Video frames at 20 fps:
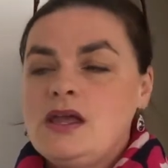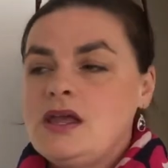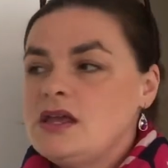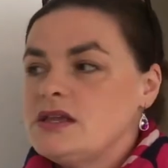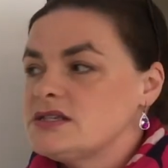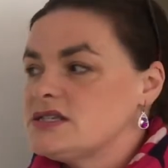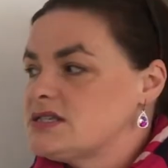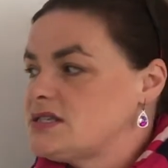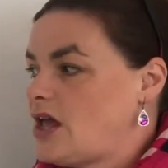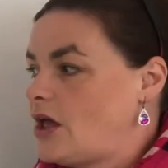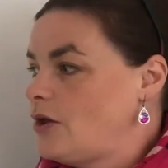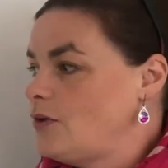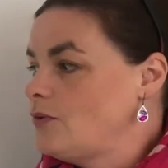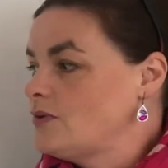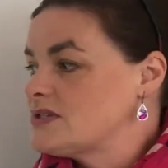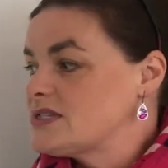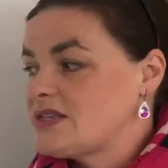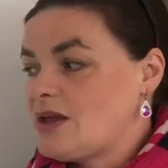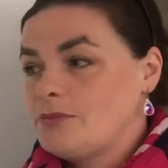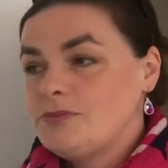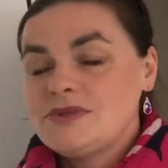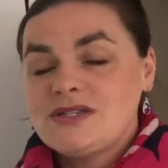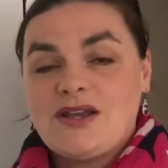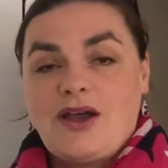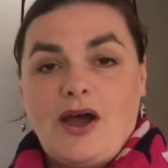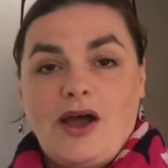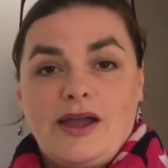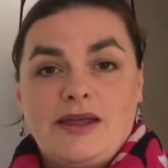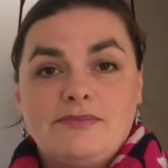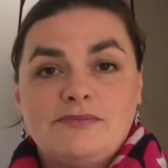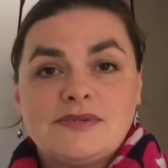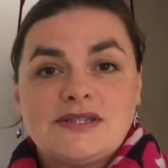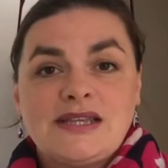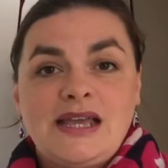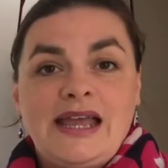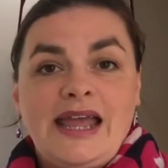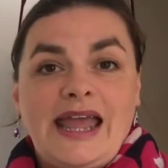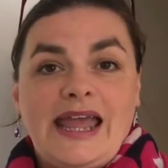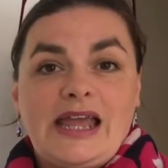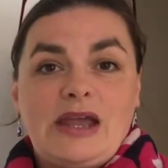So sometimes
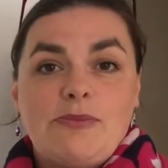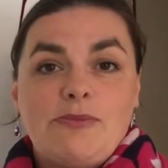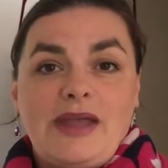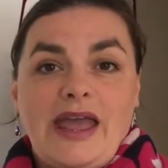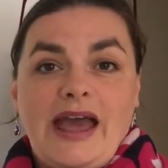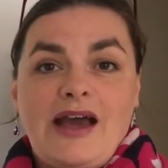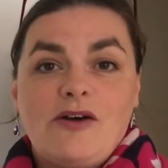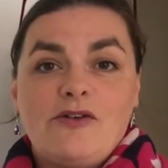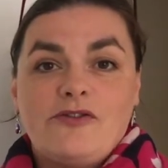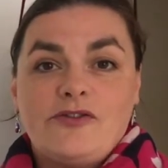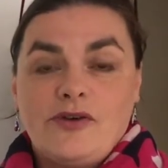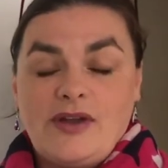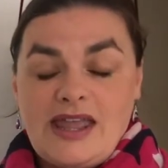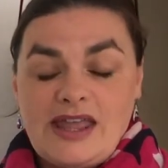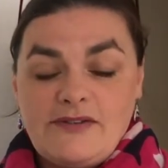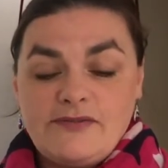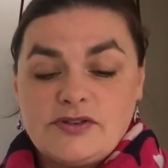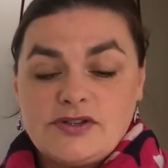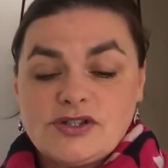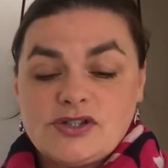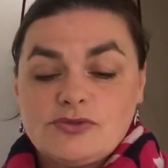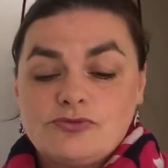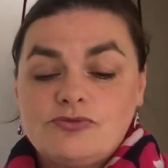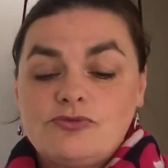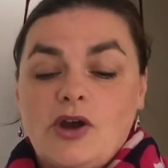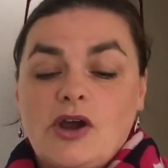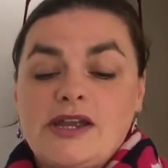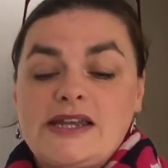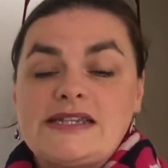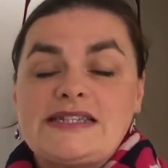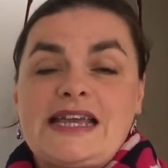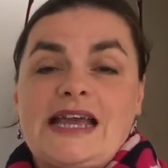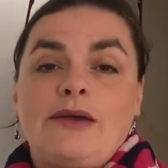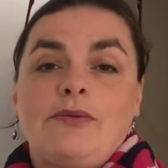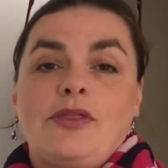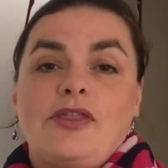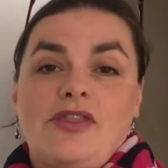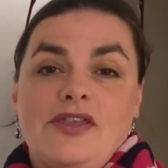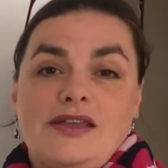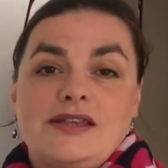it can be helpful even to write down
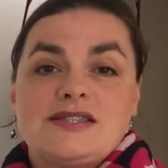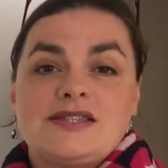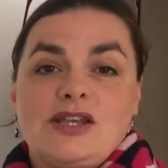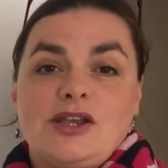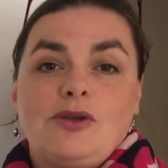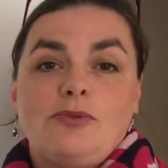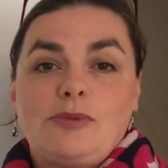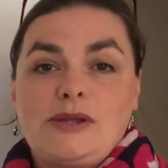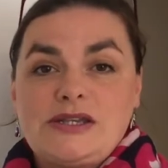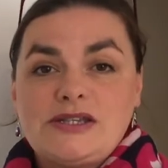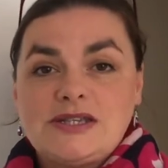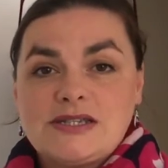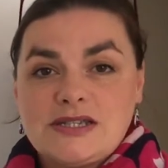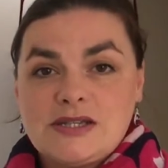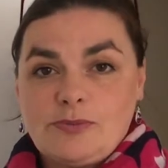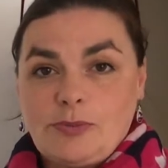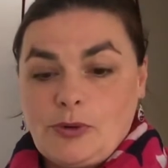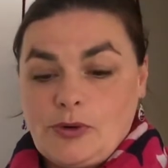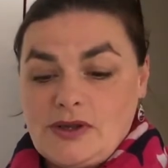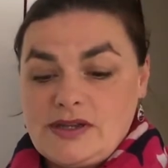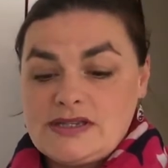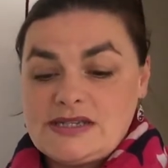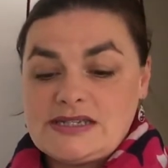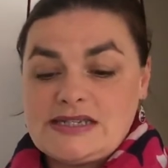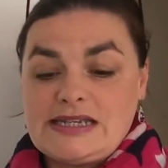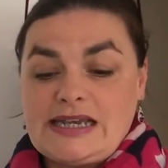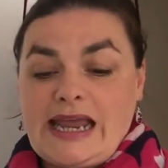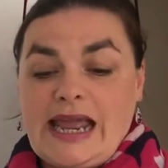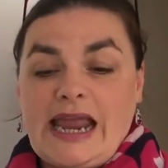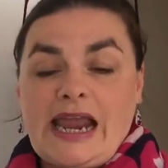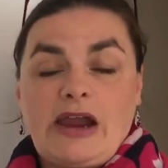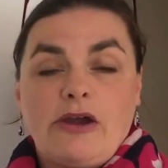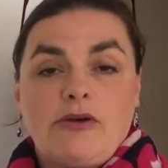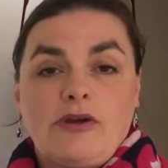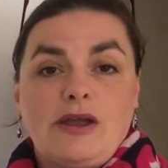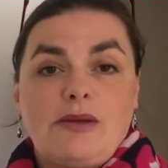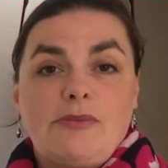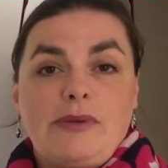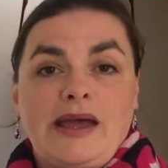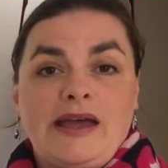things that you've been disappointed and angry
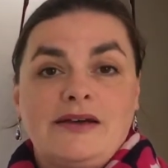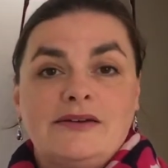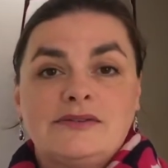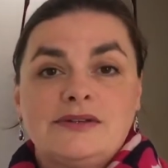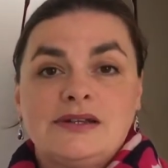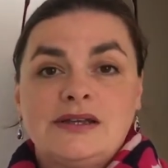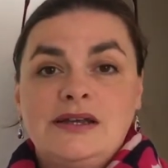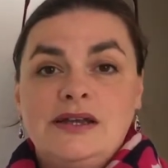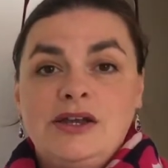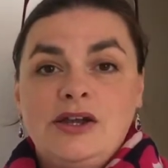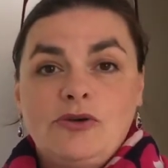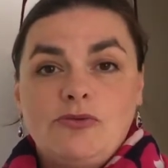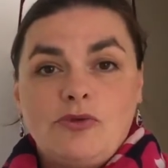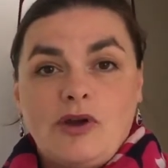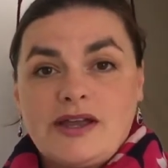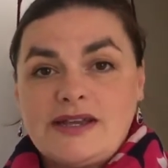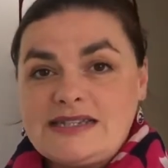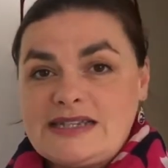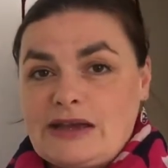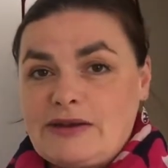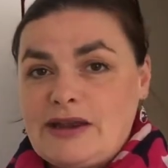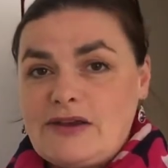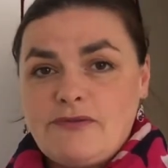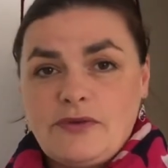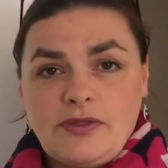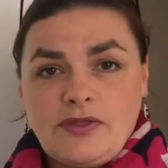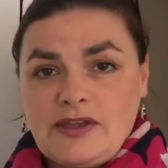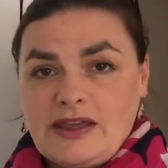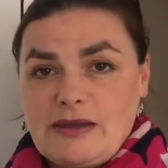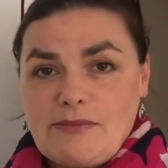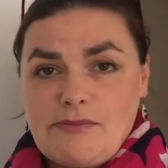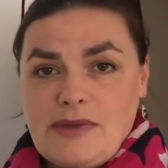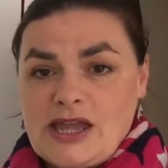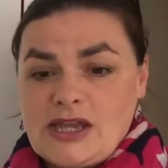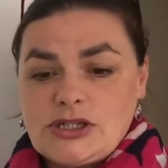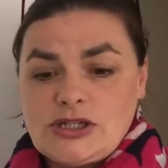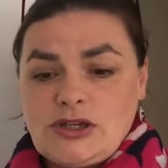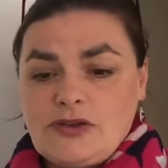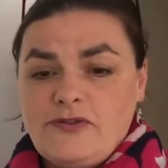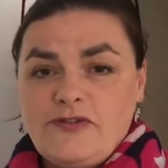about. Write down everything it
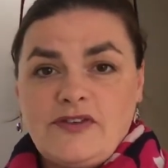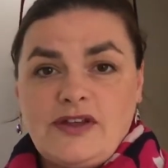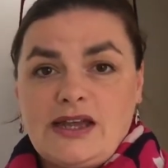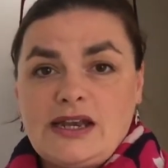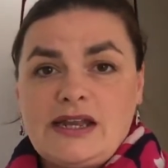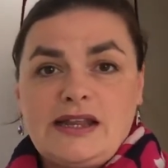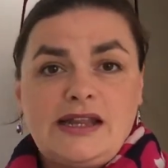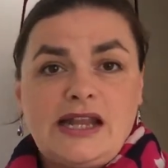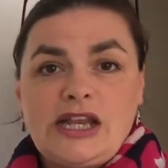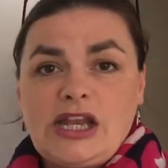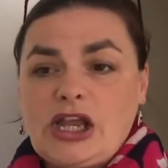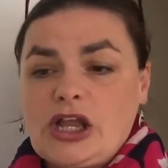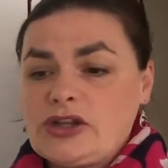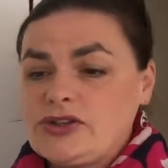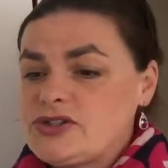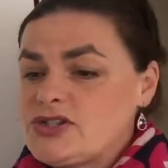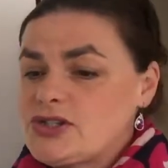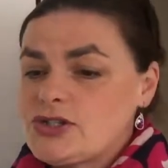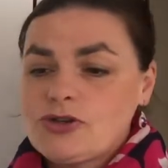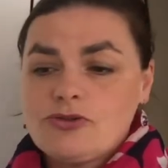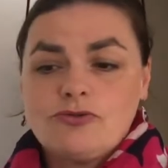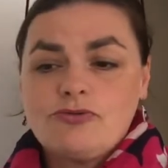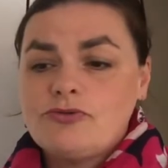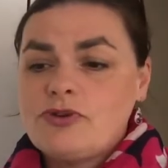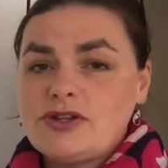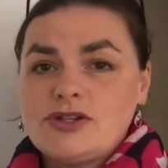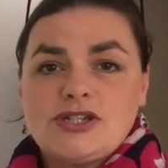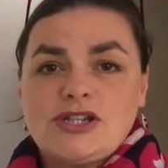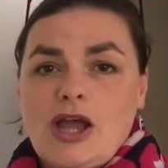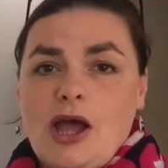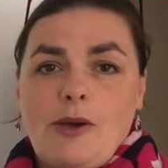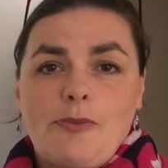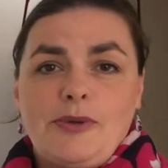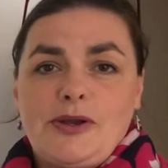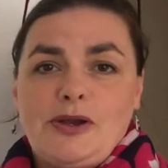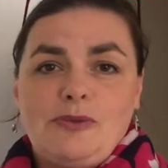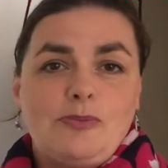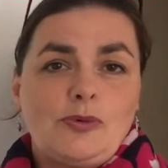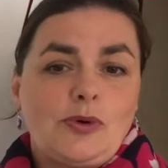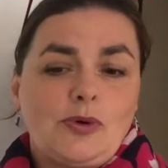made you feel, and then you can scrunch it up in
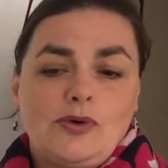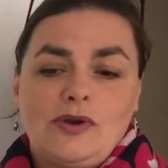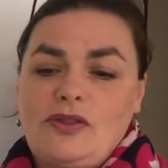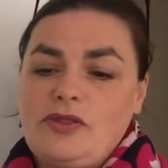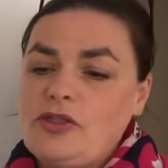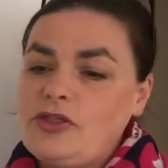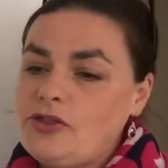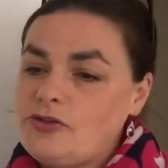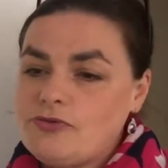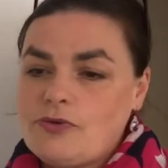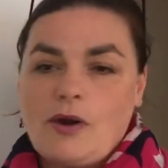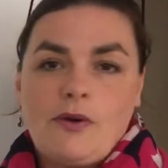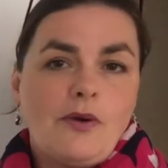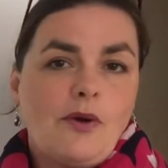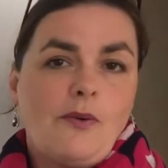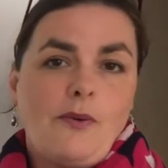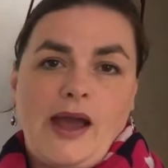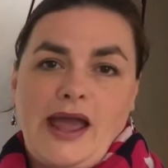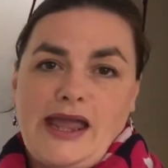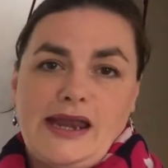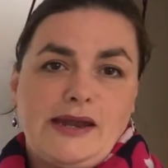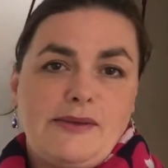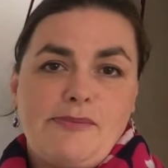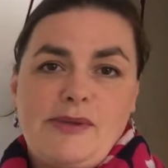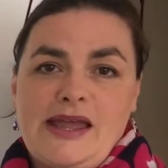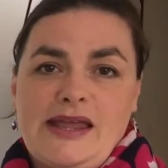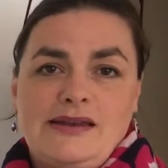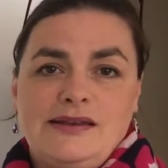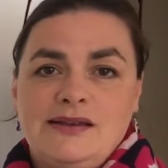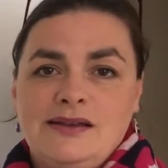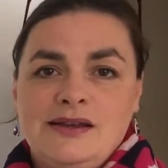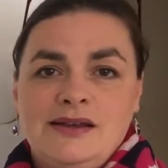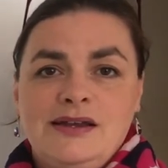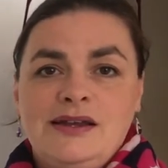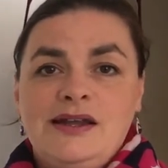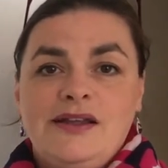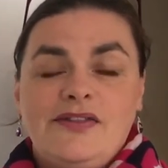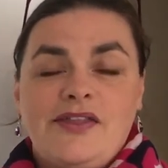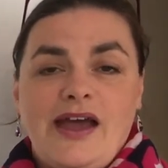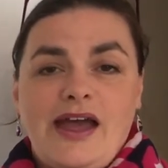a ball and throw it away in a bin.
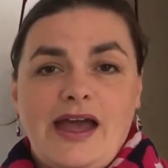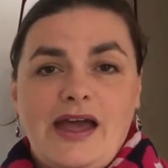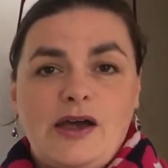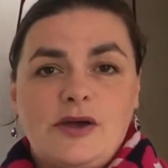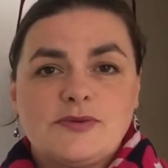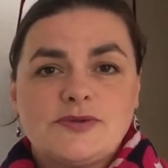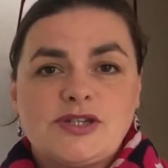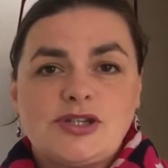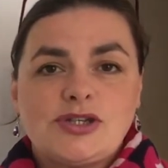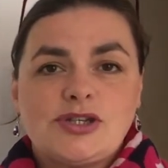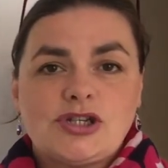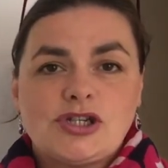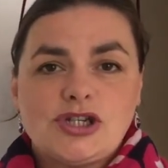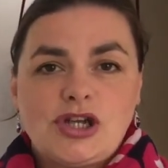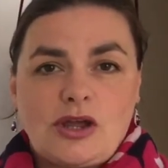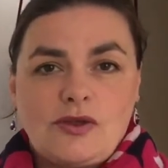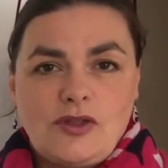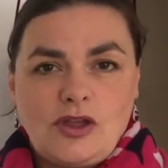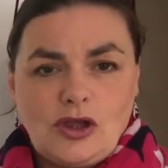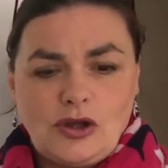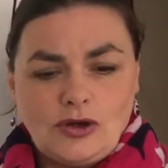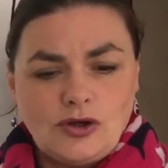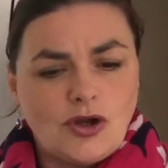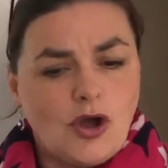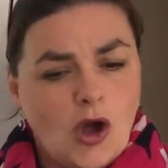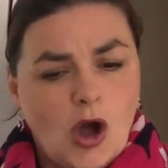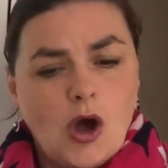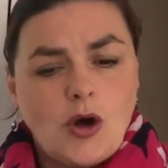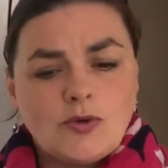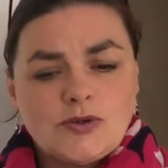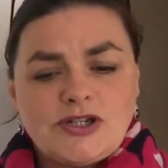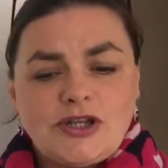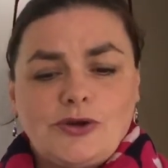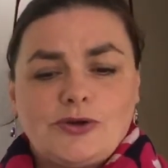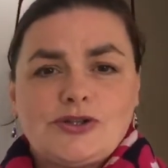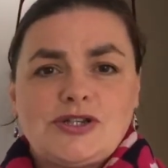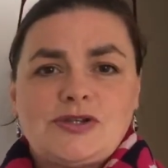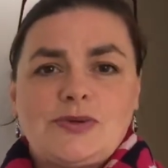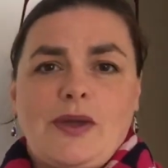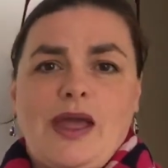That helps you to show that you're not holding
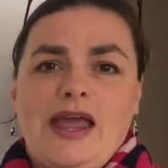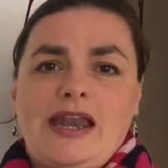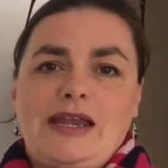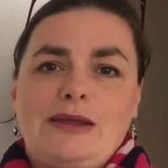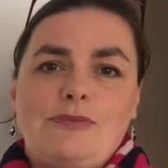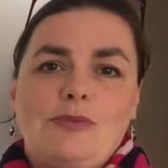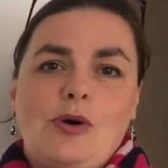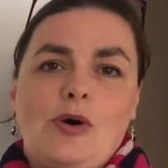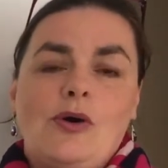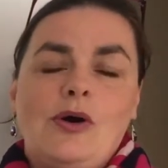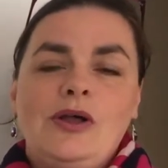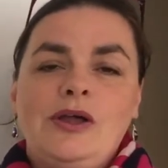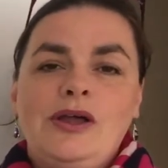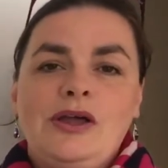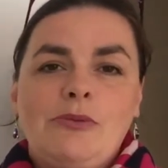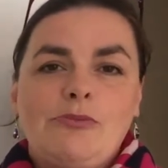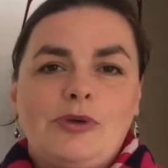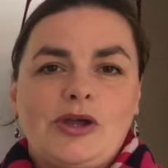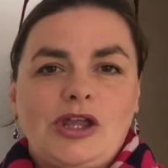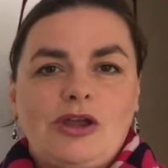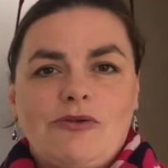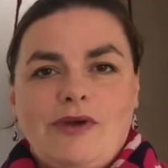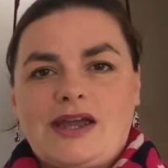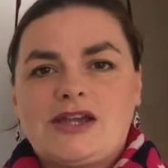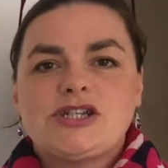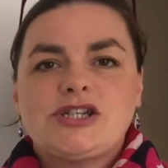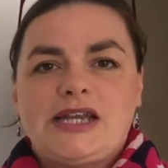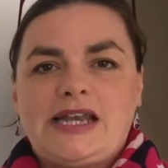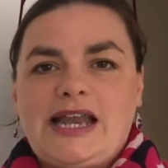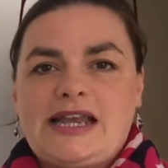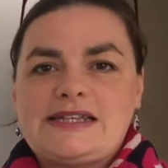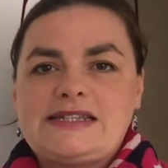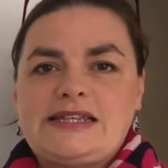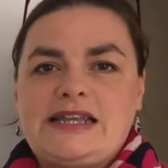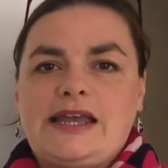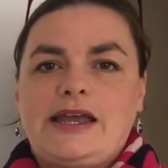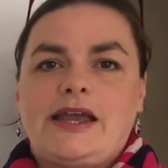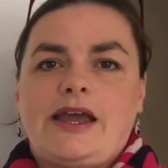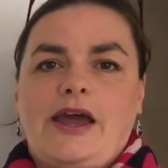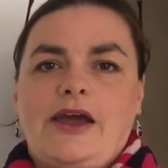on to it anymore, but you're actually letting
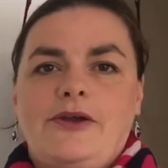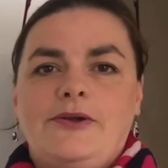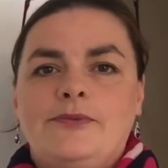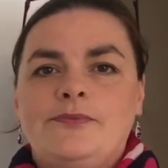it go.